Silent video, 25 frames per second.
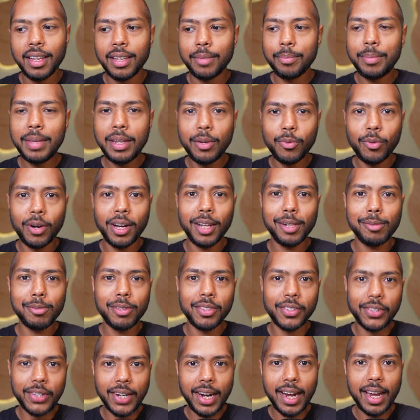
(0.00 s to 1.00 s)
Meanwhile,
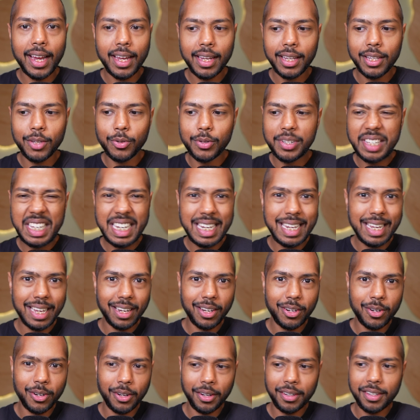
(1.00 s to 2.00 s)
with RAG, you just
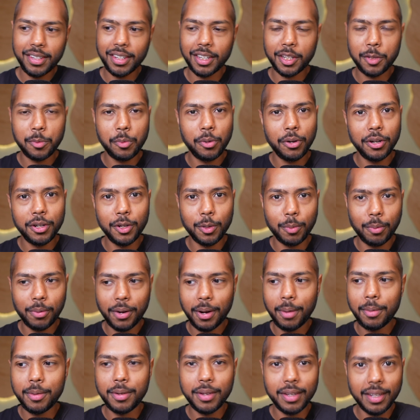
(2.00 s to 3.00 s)
get context, put in your
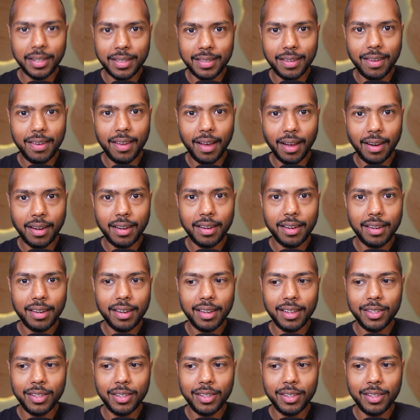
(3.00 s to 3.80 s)
prompt, it's done.